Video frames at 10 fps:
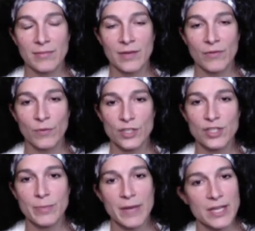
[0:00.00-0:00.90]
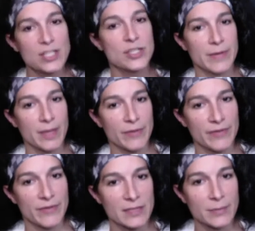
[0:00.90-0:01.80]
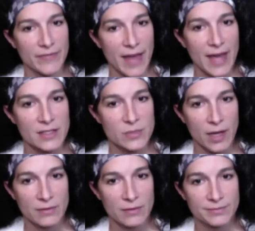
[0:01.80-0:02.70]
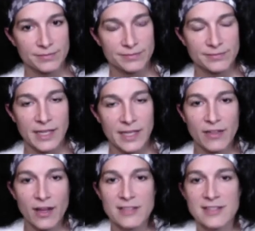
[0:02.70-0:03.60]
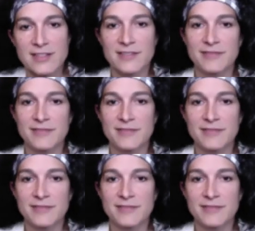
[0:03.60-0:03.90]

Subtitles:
unfortunately, patients become a victim of that as well. Any thoughts?